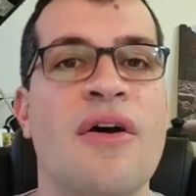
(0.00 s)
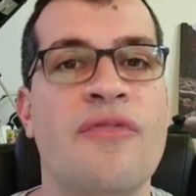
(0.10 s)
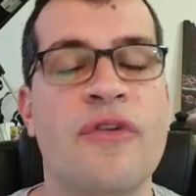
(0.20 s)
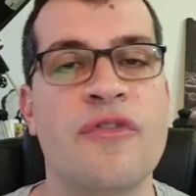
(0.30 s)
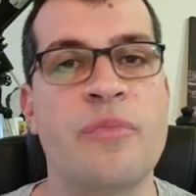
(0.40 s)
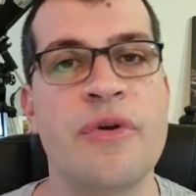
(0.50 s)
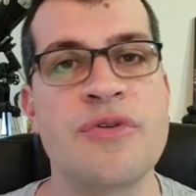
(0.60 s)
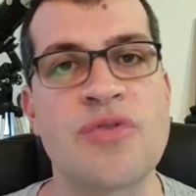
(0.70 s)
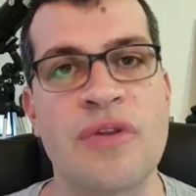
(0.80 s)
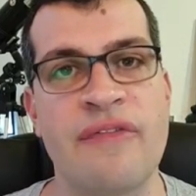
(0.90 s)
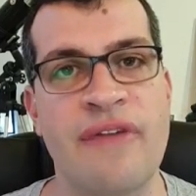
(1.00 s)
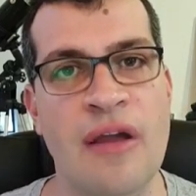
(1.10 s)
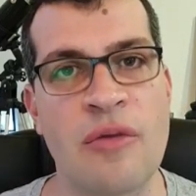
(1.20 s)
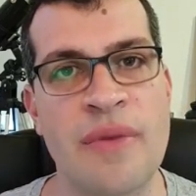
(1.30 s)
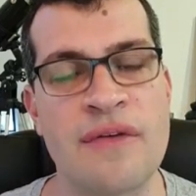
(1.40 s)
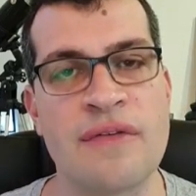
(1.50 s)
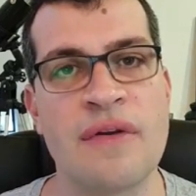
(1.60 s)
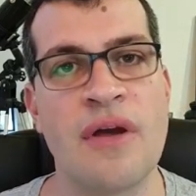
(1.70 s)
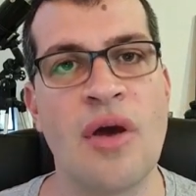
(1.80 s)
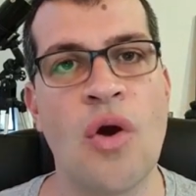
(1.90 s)
for spiritual
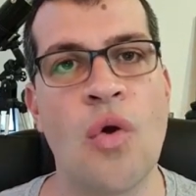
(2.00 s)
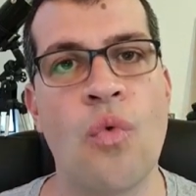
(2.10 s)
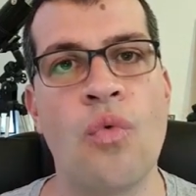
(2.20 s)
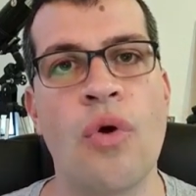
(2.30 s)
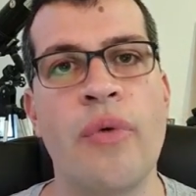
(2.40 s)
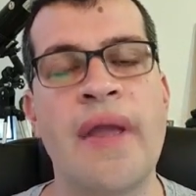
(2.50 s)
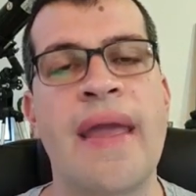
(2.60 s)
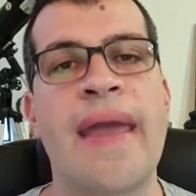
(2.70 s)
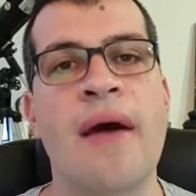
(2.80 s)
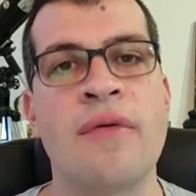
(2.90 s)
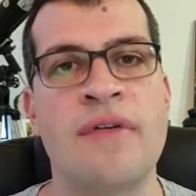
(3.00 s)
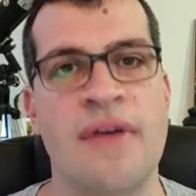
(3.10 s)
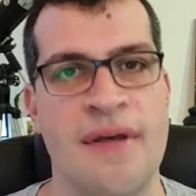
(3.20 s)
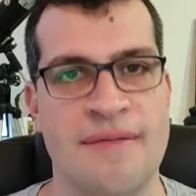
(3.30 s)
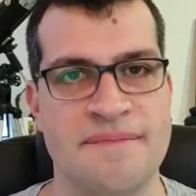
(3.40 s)
development will encounter